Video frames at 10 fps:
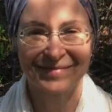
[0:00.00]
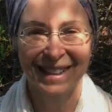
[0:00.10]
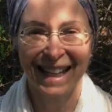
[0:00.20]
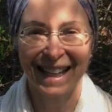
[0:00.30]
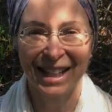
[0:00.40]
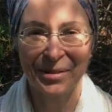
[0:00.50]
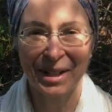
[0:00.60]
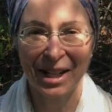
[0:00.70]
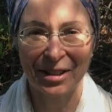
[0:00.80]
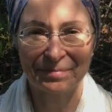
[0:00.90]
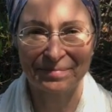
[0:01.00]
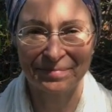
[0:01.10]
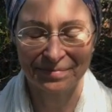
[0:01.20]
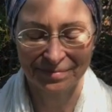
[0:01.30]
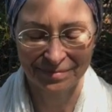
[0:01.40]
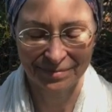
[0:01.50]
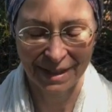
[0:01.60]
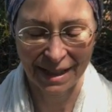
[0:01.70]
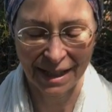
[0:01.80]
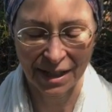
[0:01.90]
Okay, here we go.
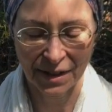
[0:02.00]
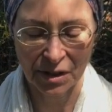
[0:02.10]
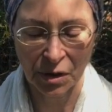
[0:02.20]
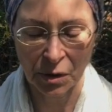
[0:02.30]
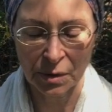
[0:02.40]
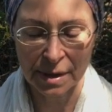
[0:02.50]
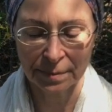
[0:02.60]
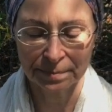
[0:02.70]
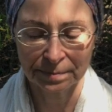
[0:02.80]
Inhaling nose.